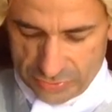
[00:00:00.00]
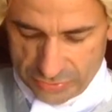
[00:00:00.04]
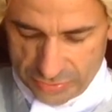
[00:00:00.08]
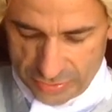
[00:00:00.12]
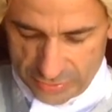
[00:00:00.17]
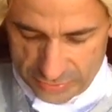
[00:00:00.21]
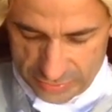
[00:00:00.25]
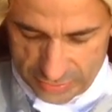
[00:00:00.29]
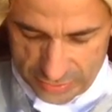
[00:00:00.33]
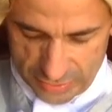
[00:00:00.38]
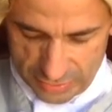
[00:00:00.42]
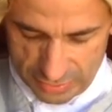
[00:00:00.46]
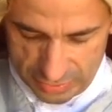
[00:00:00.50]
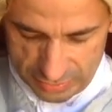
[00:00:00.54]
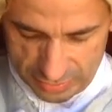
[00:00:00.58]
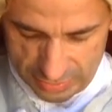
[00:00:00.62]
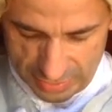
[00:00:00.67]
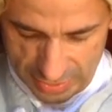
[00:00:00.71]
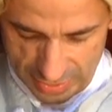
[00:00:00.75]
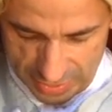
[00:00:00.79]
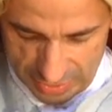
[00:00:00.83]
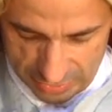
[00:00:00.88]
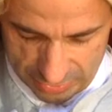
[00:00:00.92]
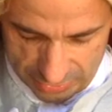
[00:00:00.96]

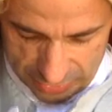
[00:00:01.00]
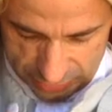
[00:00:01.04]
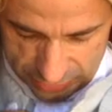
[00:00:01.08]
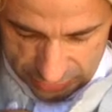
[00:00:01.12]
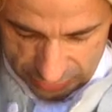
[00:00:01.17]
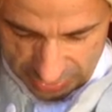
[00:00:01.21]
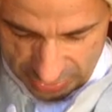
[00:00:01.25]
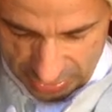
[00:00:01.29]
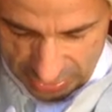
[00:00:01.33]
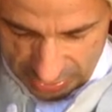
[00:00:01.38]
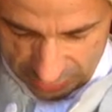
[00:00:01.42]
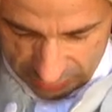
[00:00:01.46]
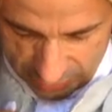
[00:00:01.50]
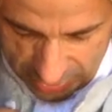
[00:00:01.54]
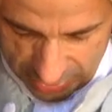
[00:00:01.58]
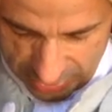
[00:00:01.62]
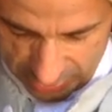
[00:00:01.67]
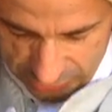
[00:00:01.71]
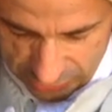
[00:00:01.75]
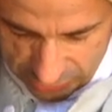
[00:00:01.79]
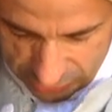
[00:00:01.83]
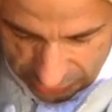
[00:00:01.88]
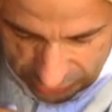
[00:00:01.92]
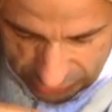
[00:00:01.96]
1690s, I have
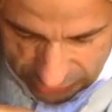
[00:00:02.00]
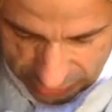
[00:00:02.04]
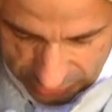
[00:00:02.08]
actually